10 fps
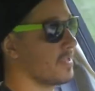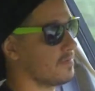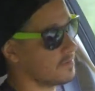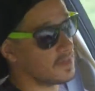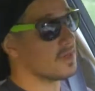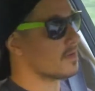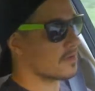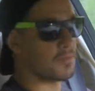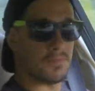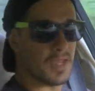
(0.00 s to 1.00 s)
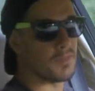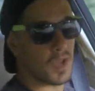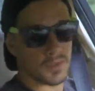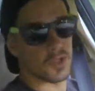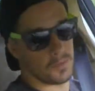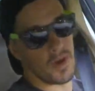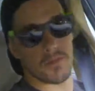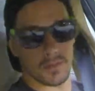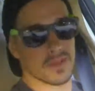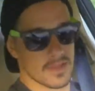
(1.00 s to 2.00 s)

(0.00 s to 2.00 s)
And BMW probably